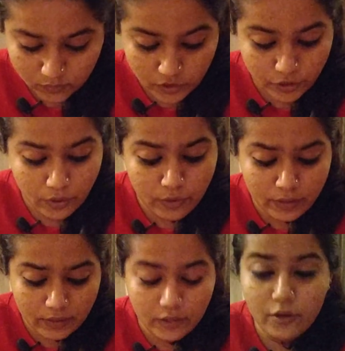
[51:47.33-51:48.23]
So
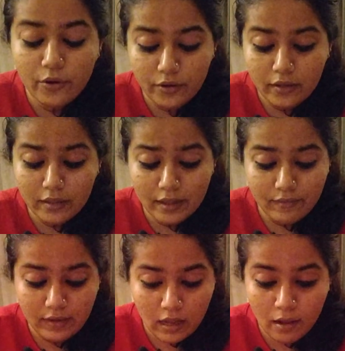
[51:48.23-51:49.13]
you're gonna
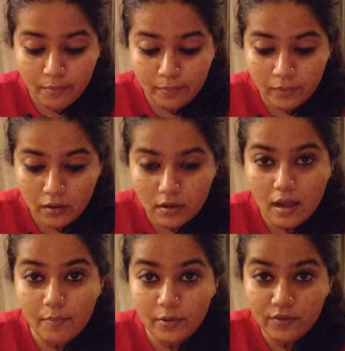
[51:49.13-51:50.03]
level up a
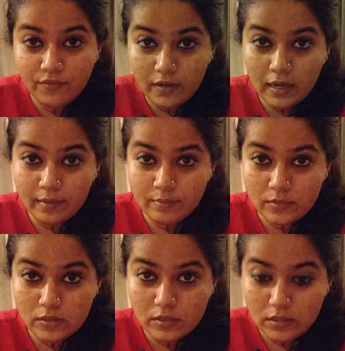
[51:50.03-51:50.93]
couple of
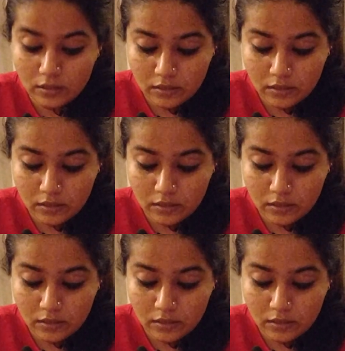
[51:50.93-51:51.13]
times,